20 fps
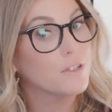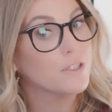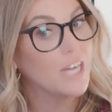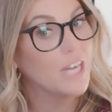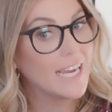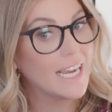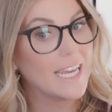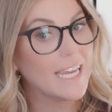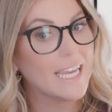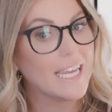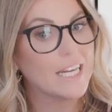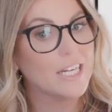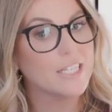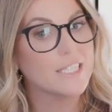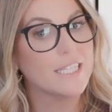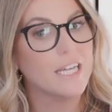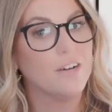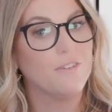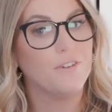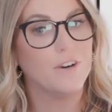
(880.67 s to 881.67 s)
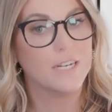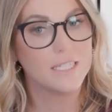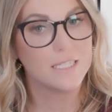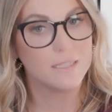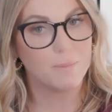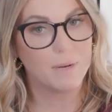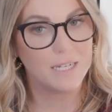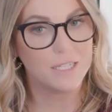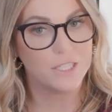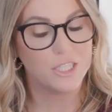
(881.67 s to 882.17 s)
tracking it yourself on a
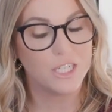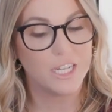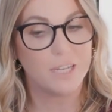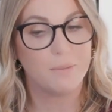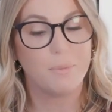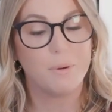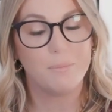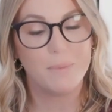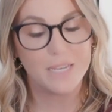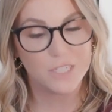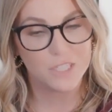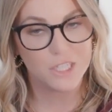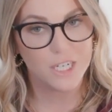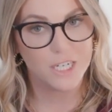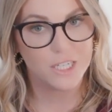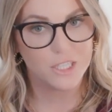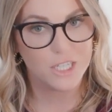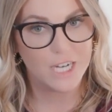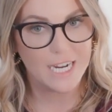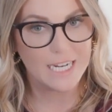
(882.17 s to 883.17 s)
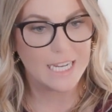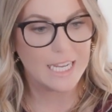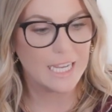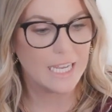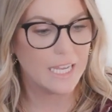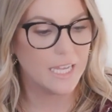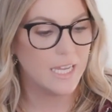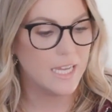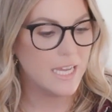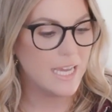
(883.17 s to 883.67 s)
spreadsheet, but make sure you're mm. tracking mm. it.